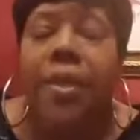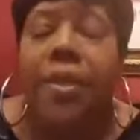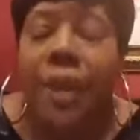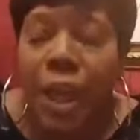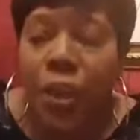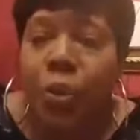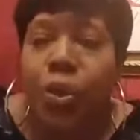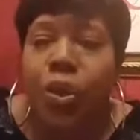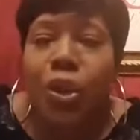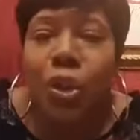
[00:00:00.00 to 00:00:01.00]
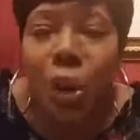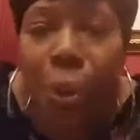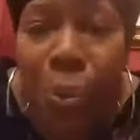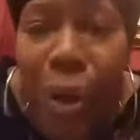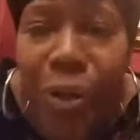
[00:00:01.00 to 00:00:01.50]
thank you
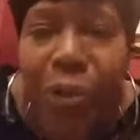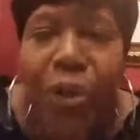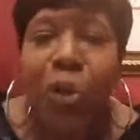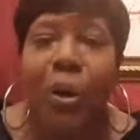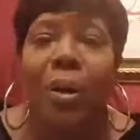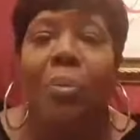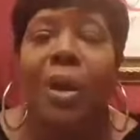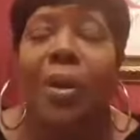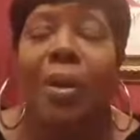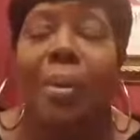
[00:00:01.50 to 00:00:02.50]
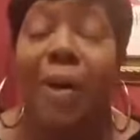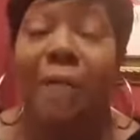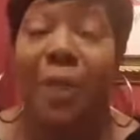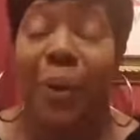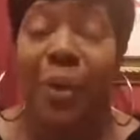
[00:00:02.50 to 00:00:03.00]
so much for joining me on my
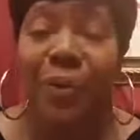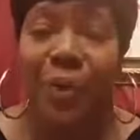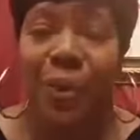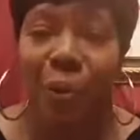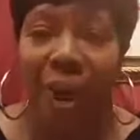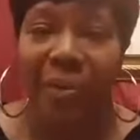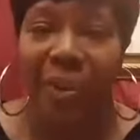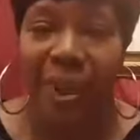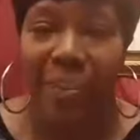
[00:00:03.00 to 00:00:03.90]
very first Wife